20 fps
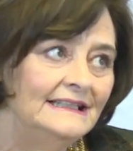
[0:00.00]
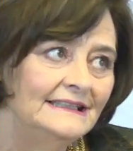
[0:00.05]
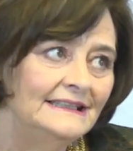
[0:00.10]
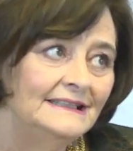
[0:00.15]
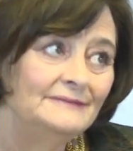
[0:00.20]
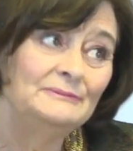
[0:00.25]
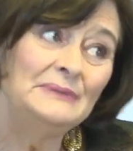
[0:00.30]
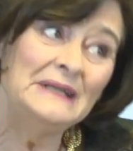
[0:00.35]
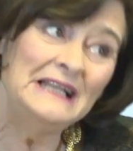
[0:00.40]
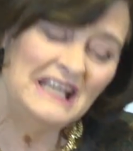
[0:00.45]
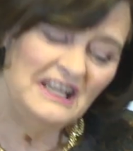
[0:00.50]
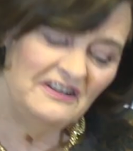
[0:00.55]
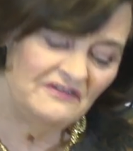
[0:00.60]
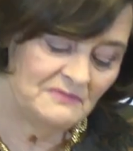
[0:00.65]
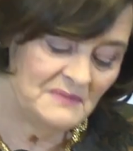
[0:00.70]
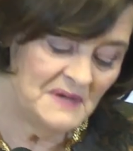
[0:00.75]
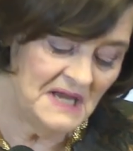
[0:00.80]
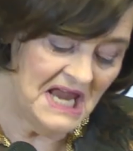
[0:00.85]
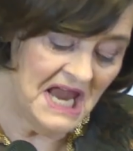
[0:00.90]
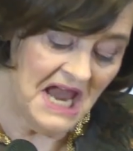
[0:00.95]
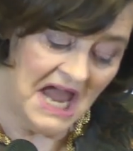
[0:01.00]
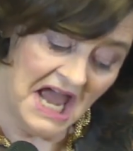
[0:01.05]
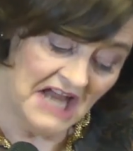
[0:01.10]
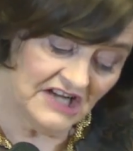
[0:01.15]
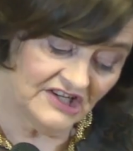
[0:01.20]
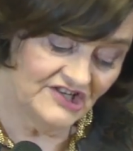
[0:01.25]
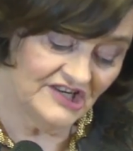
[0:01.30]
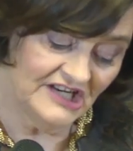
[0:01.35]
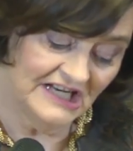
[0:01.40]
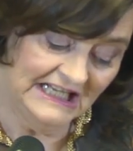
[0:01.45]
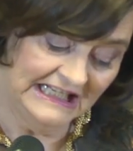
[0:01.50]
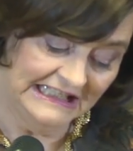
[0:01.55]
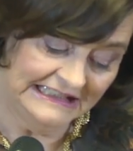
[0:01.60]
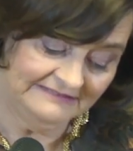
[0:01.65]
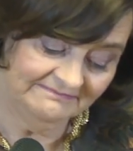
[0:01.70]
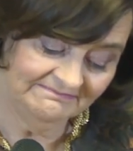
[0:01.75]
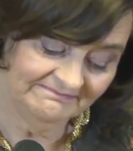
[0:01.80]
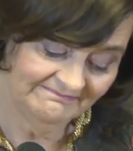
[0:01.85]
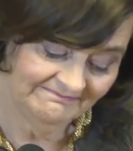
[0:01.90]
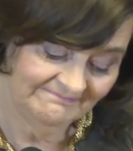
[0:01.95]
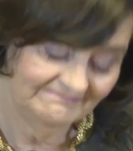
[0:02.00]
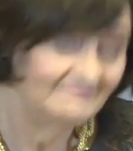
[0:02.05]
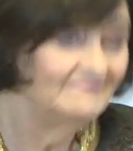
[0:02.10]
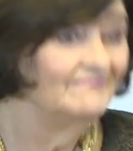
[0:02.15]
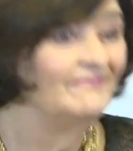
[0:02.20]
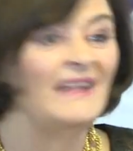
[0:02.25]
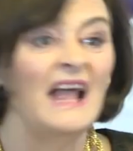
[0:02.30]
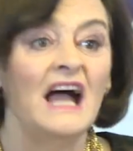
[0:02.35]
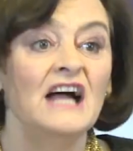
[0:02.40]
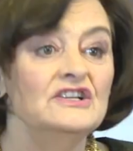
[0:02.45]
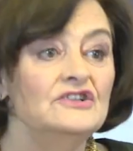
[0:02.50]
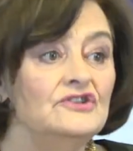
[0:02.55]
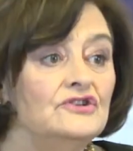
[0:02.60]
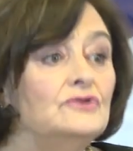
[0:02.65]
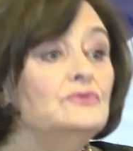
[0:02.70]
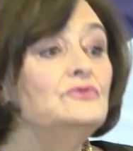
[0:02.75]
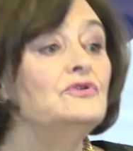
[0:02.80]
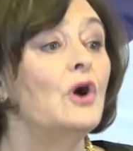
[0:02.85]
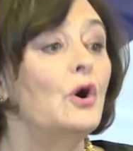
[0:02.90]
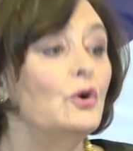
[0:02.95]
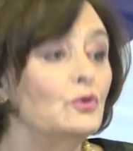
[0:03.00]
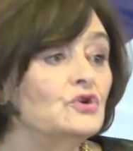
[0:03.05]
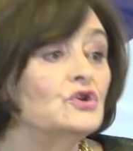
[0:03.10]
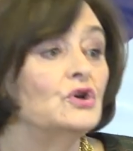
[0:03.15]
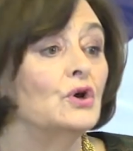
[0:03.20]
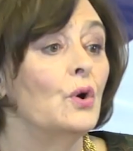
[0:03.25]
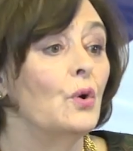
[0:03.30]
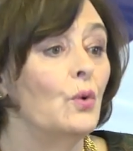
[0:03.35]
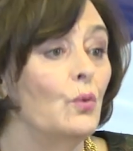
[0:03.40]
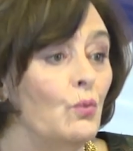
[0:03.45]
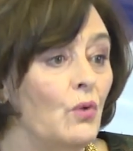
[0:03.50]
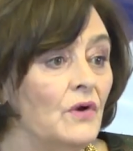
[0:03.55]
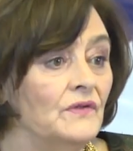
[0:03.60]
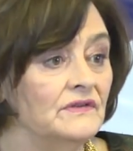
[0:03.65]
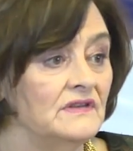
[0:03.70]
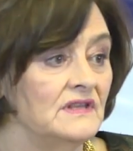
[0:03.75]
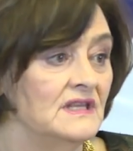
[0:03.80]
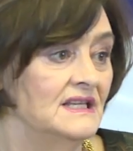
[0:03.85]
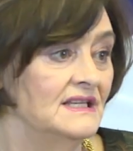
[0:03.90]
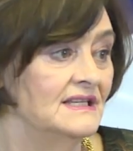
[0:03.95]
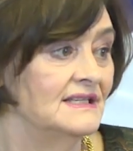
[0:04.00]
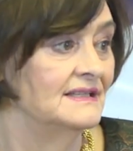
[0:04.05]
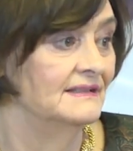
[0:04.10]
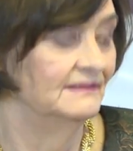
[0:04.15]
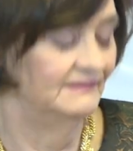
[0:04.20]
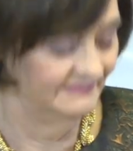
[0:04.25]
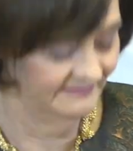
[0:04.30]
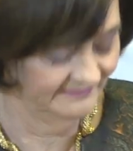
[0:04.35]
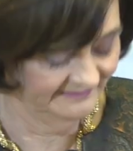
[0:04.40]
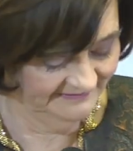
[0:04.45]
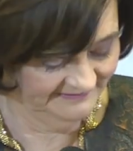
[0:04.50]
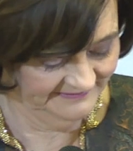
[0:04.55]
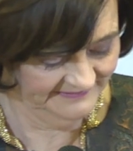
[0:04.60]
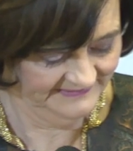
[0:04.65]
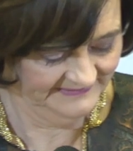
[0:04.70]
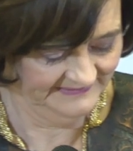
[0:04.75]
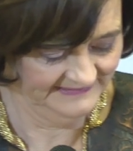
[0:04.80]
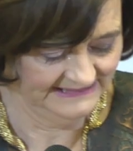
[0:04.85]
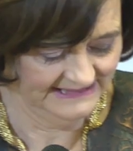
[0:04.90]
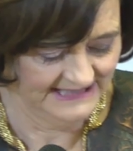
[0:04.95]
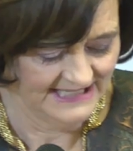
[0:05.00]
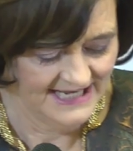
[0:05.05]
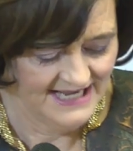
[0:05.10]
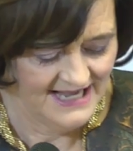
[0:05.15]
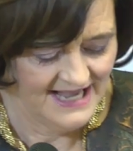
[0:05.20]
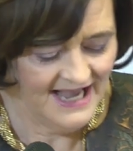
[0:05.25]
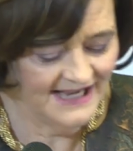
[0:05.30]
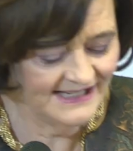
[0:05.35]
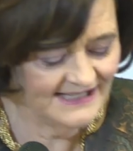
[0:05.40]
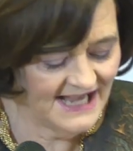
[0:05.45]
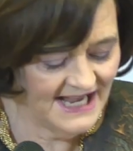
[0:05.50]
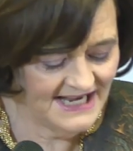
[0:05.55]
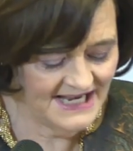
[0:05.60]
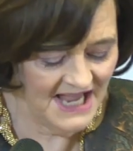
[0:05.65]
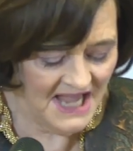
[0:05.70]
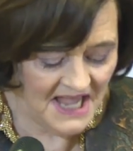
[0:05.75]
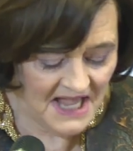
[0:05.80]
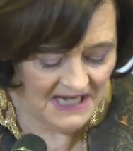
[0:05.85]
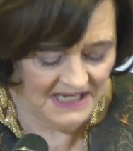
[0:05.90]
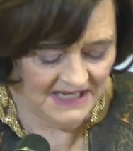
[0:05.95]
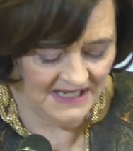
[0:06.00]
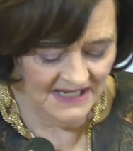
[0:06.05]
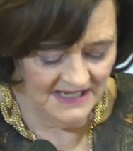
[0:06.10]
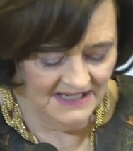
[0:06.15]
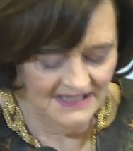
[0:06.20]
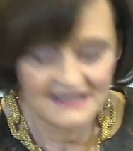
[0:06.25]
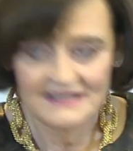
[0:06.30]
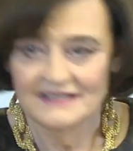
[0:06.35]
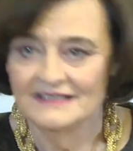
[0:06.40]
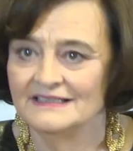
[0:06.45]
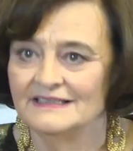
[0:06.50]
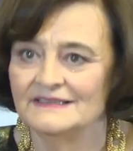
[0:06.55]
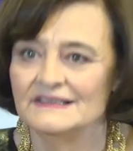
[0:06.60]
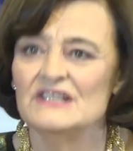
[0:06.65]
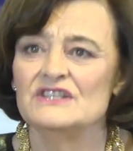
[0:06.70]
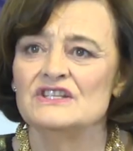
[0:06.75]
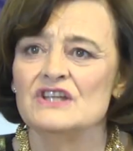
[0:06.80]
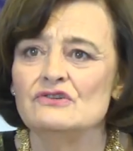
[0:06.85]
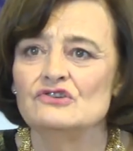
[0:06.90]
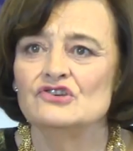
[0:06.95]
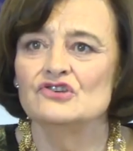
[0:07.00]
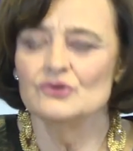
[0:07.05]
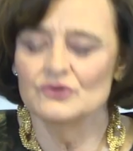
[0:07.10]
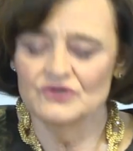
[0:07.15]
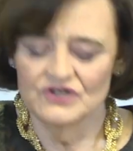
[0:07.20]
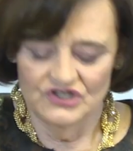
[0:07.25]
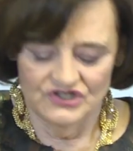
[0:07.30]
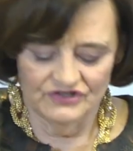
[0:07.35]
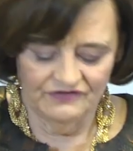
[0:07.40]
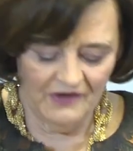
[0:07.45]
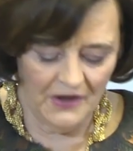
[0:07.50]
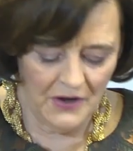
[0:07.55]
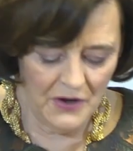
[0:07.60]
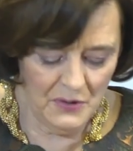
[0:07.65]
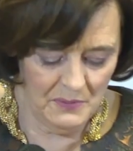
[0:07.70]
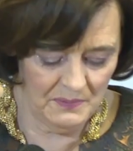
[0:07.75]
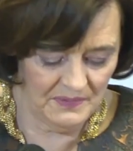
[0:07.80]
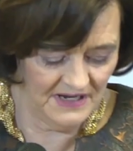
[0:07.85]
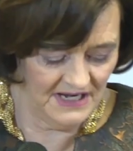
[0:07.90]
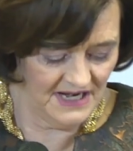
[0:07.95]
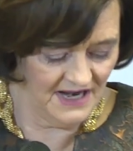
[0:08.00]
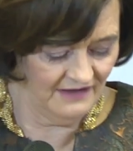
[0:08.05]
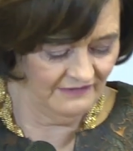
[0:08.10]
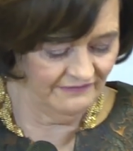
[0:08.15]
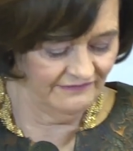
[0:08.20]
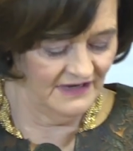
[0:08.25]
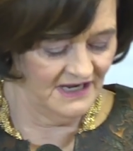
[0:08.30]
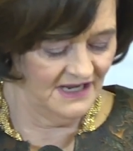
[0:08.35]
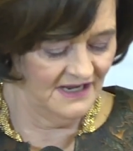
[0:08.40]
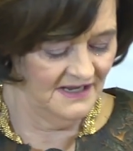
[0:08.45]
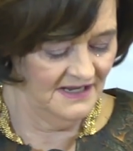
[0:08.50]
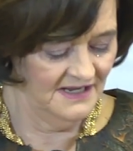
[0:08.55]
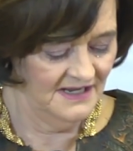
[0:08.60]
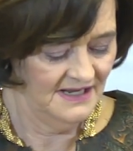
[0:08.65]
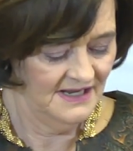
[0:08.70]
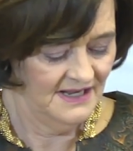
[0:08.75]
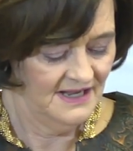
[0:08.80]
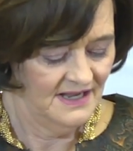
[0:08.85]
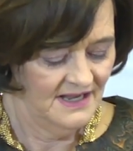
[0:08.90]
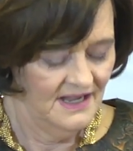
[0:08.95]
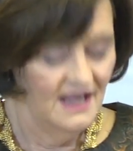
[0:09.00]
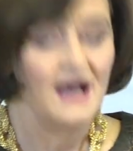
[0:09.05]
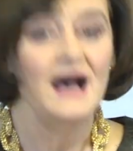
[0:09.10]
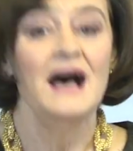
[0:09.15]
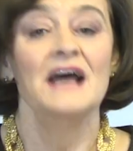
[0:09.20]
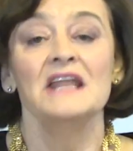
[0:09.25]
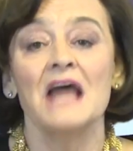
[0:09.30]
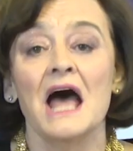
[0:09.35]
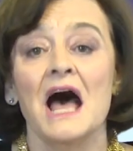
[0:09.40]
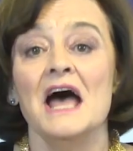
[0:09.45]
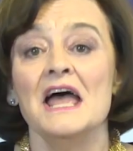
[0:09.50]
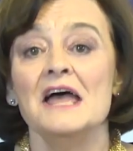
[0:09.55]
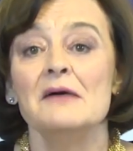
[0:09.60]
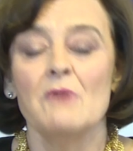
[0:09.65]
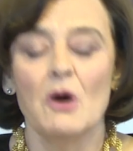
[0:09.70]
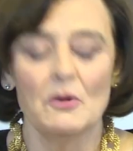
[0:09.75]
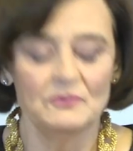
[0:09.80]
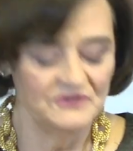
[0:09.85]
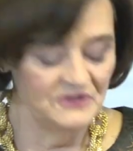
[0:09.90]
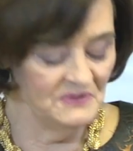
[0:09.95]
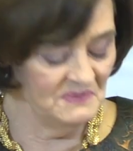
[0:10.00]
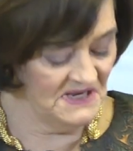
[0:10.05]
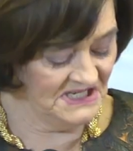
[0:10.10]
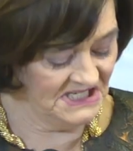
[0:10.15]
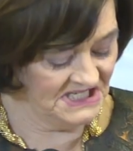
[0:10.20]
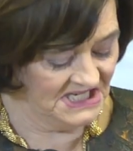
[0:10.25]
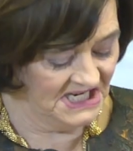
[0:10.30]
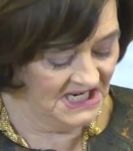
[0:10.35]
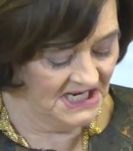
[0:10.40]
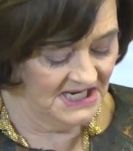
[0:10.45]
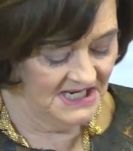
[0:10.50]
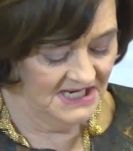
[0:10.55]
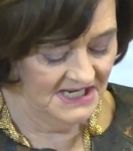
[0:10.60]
And believe me, actually, I do not want this. I said earlier, there's no shortage of hope in Africa, and I am optimistic.